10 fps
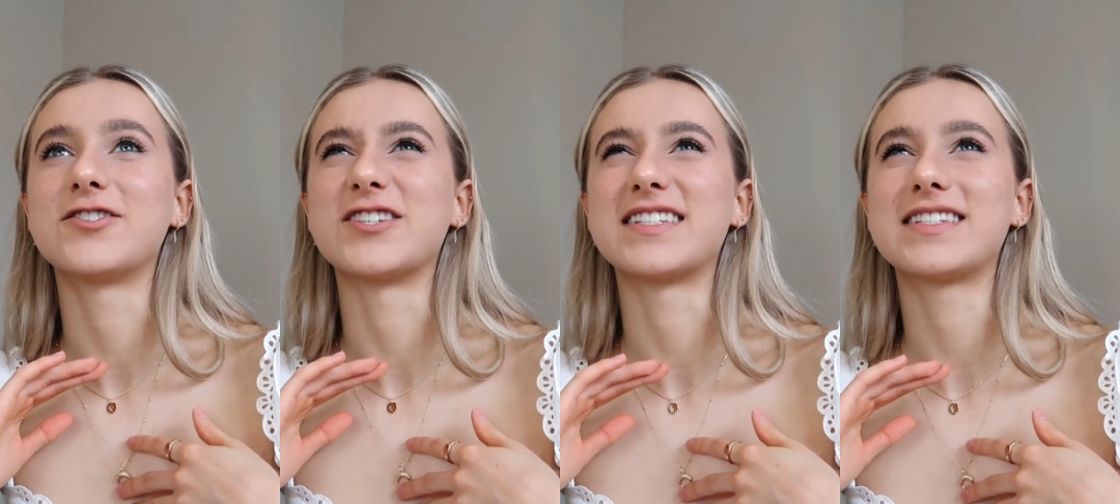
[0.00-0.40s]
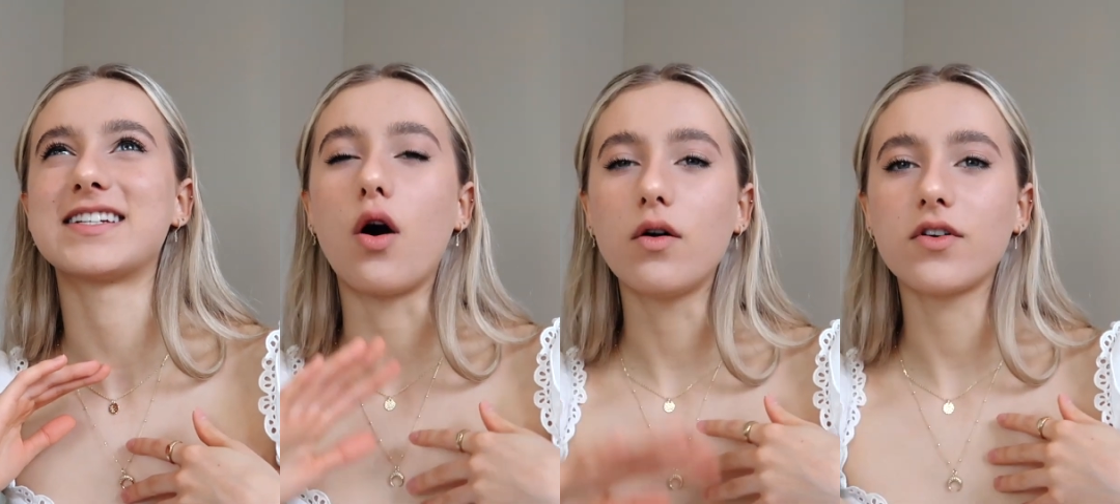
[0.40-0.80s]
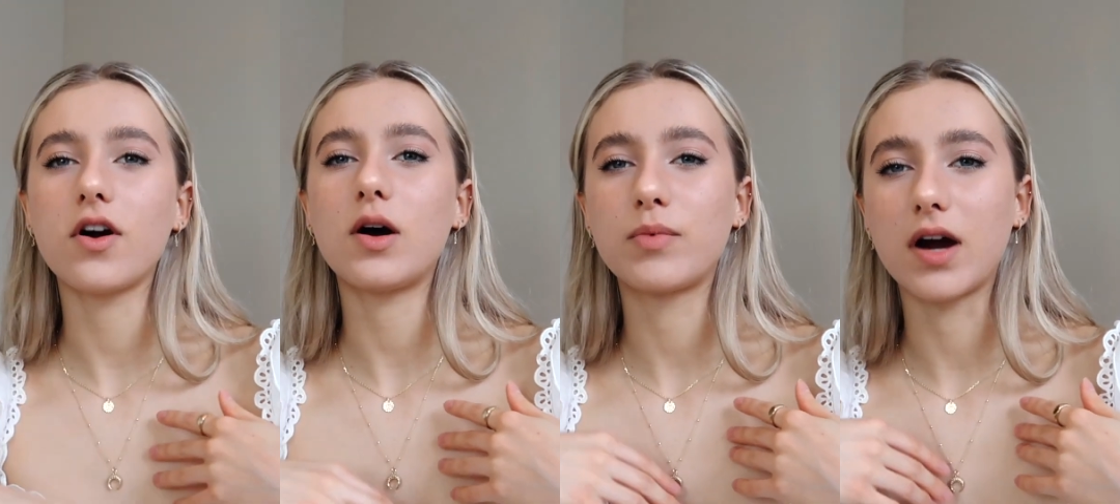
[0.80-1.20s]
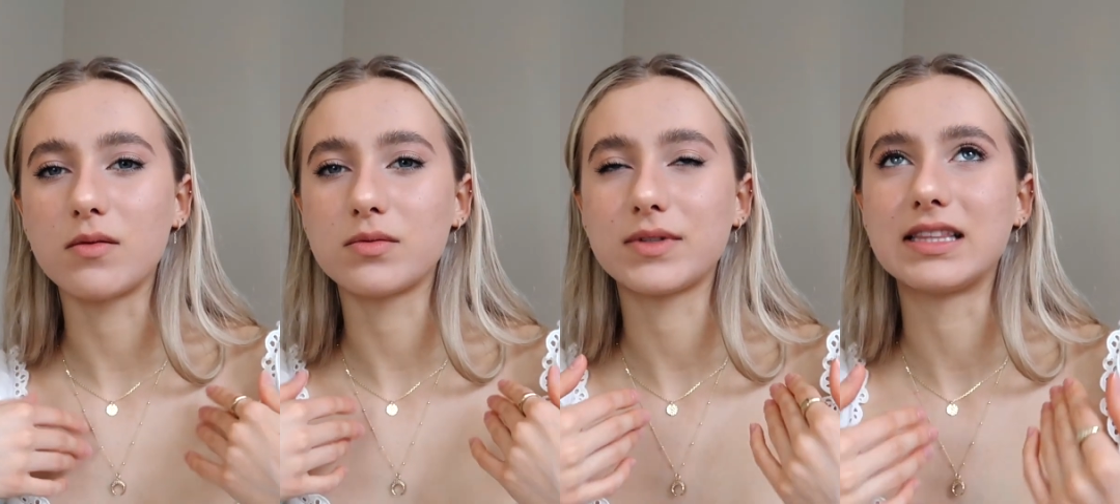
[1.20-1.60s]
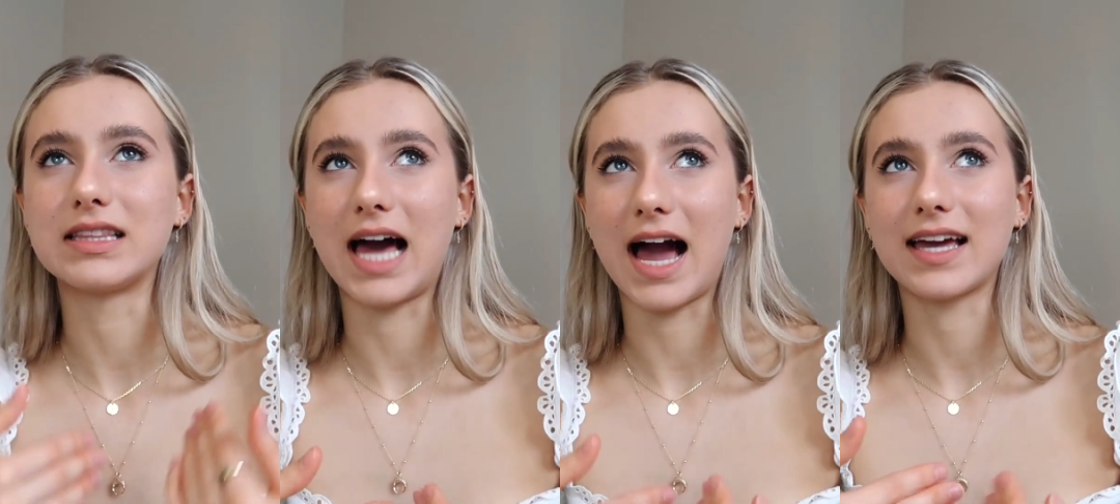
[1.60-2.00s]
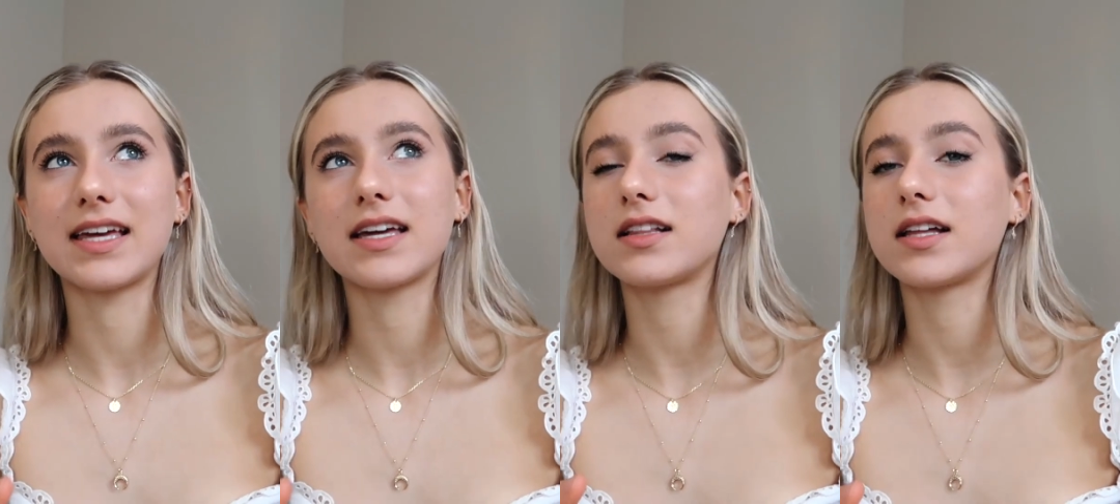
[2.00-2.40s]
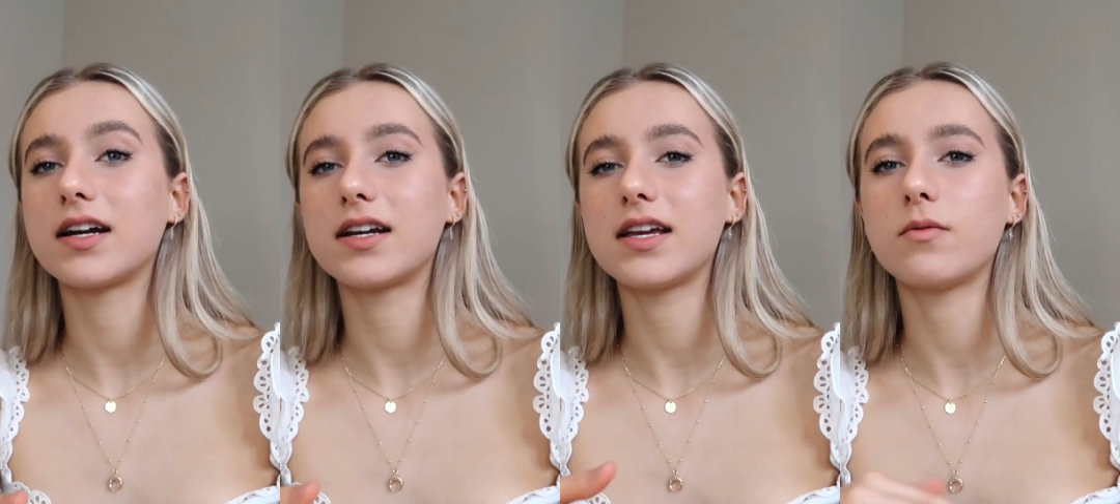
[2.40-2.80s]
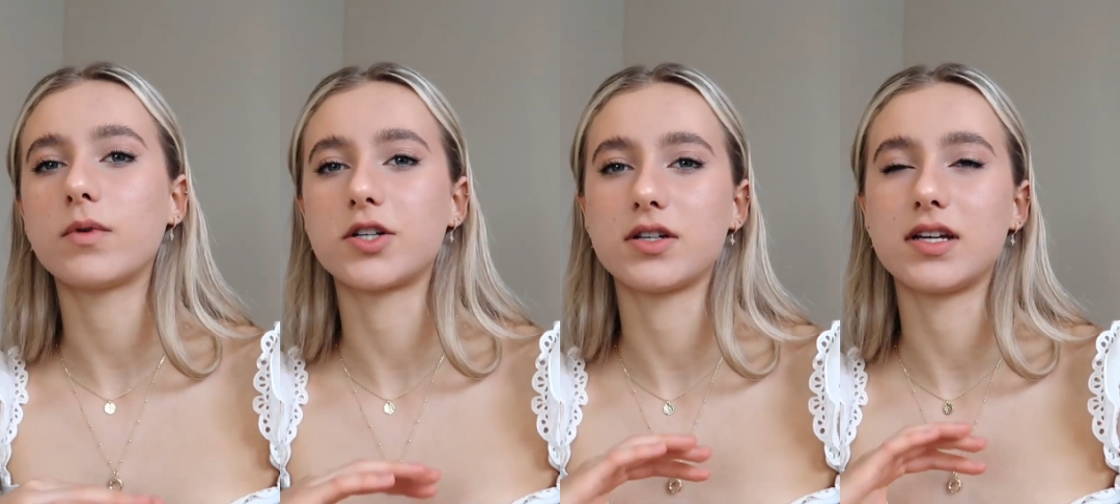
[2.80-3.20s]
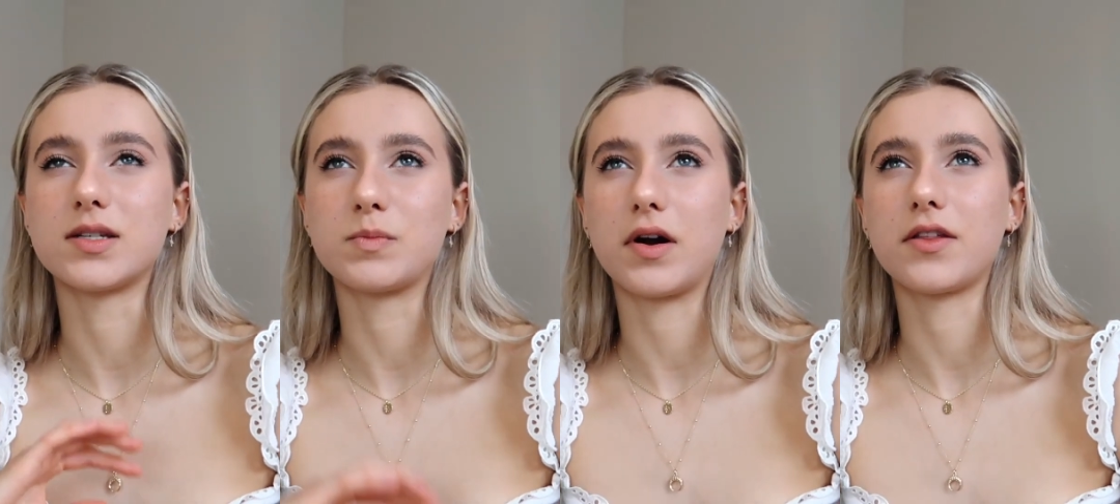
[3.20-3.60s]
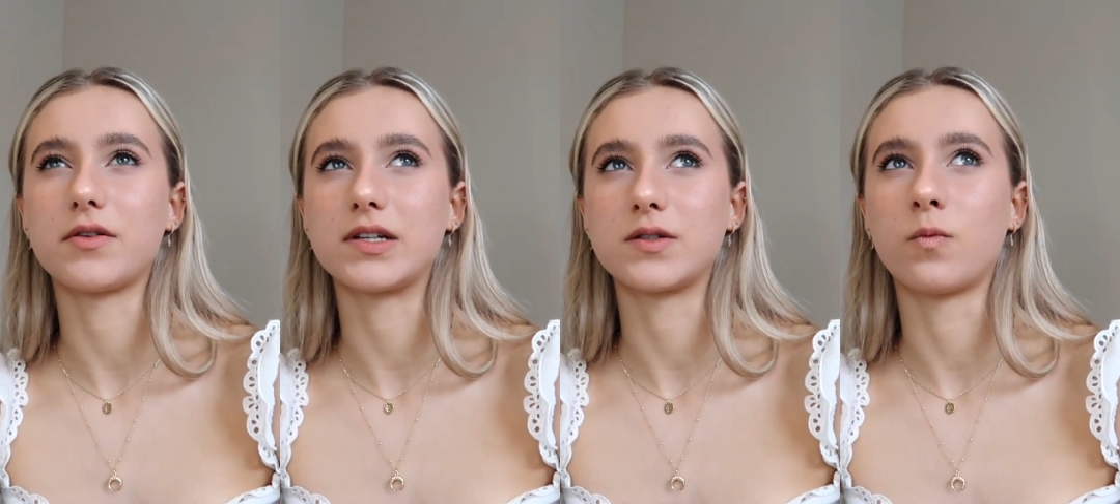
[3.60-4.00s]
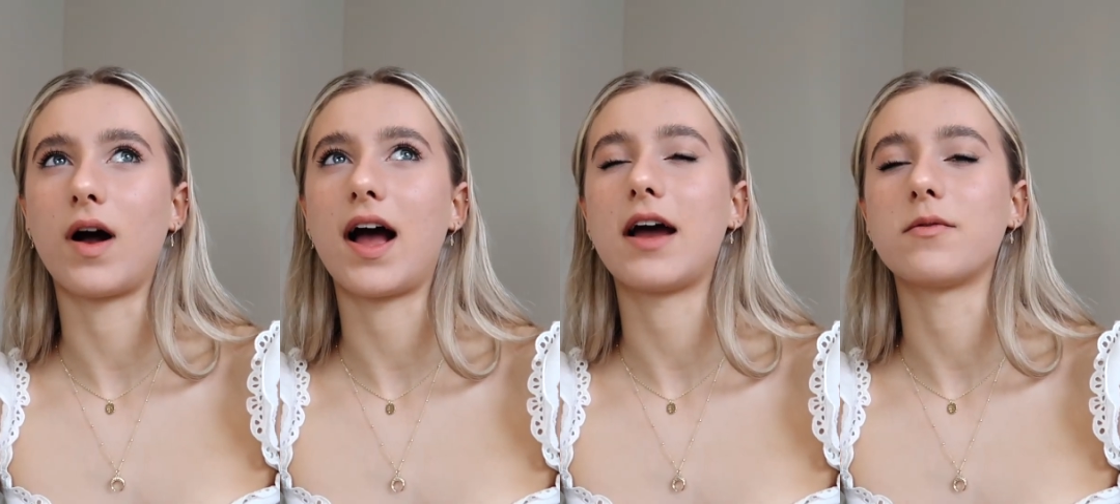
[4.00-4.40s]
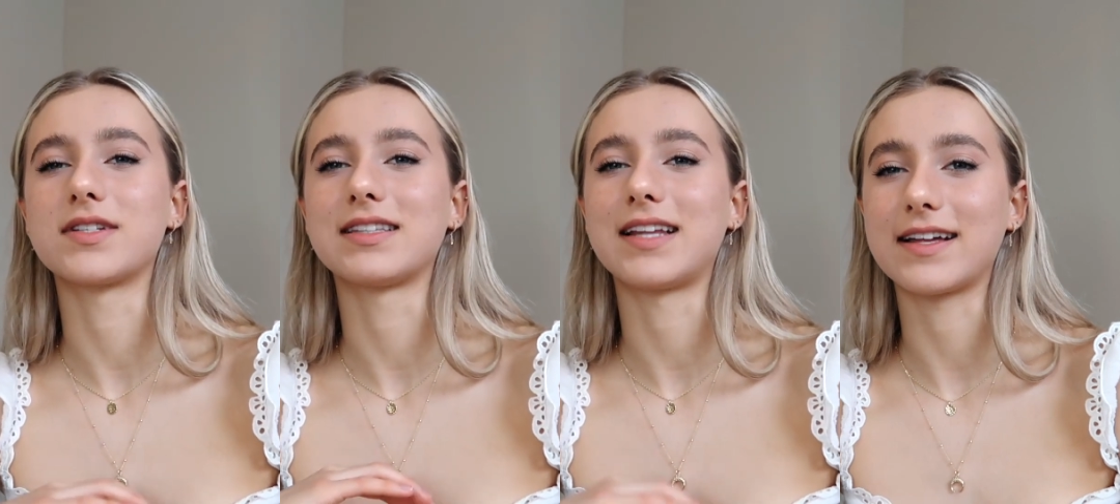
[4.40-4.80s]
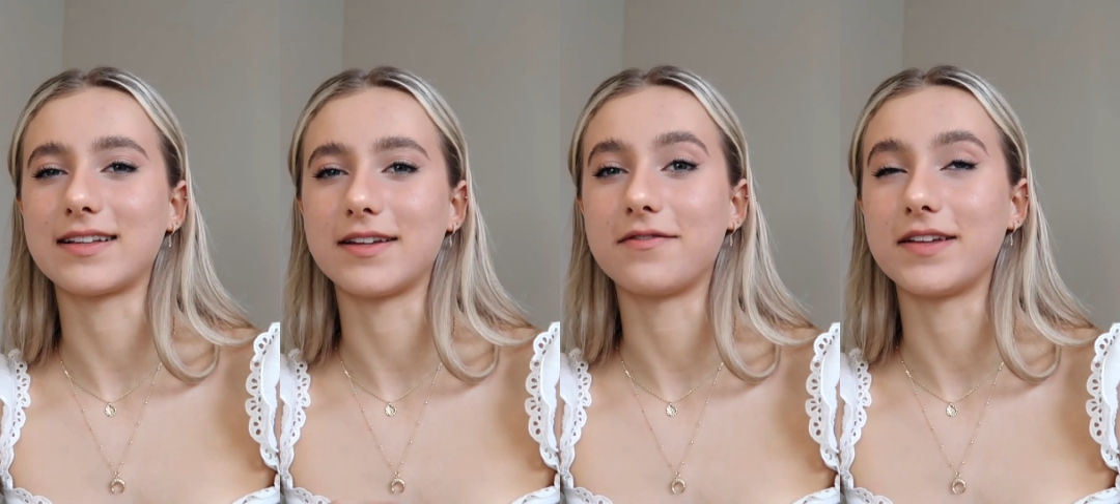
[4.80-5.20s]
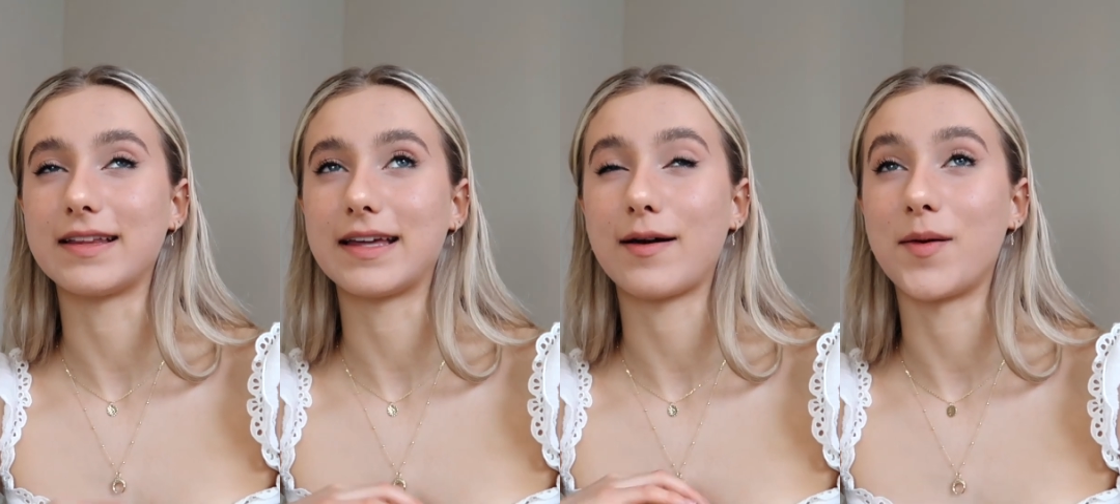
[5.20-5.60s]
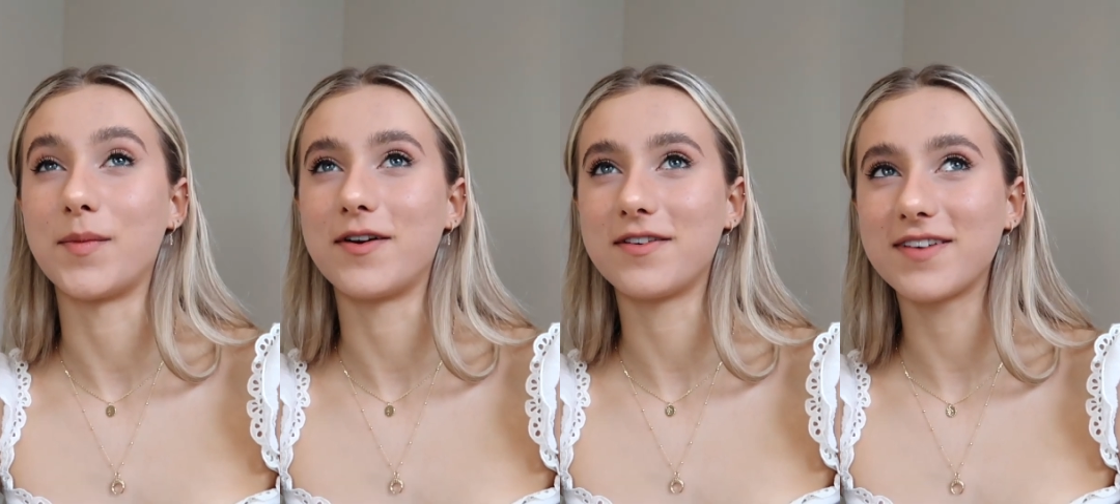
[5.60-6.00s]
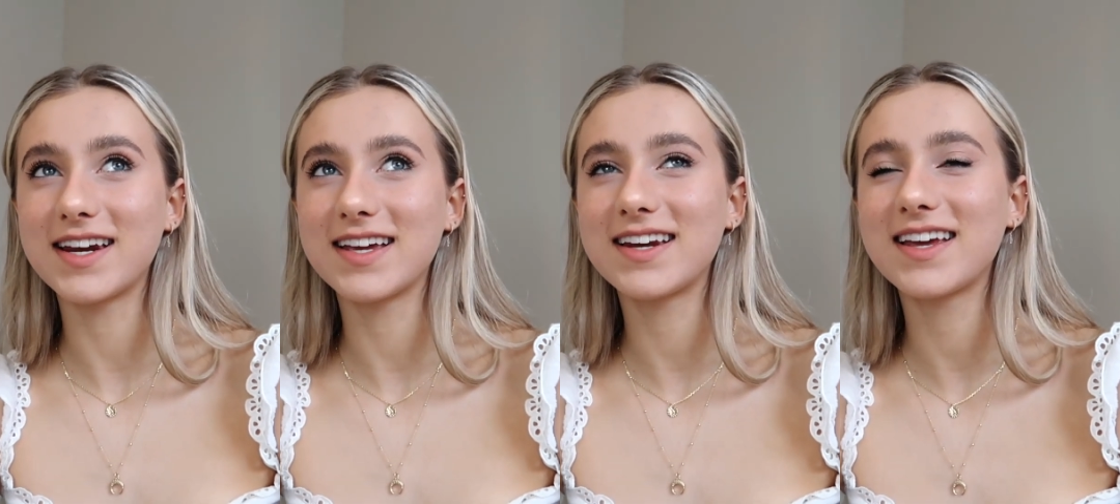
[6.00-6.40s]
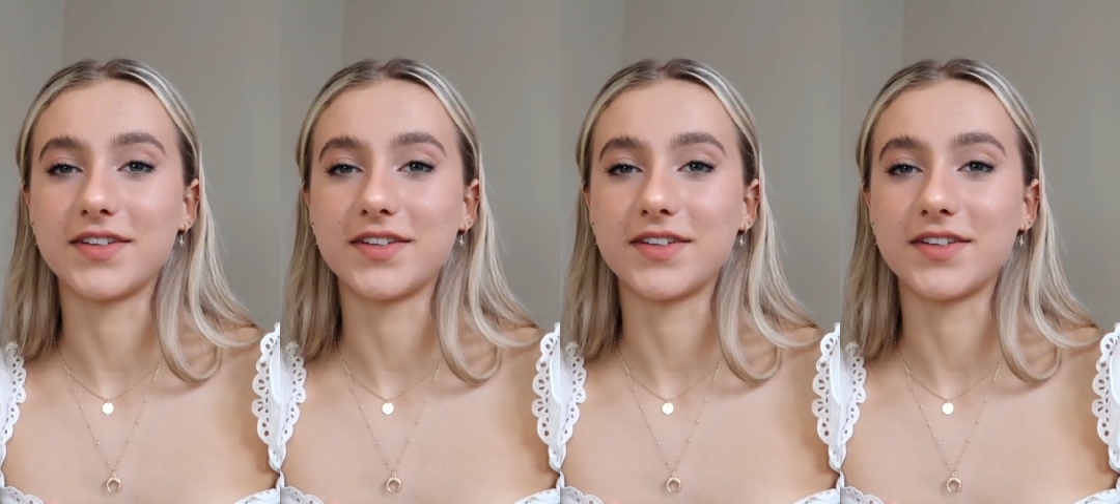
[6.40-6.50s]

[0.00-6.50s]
just overall probably lacking clarity, which is part of the reason why I was likely feeling unmotivated.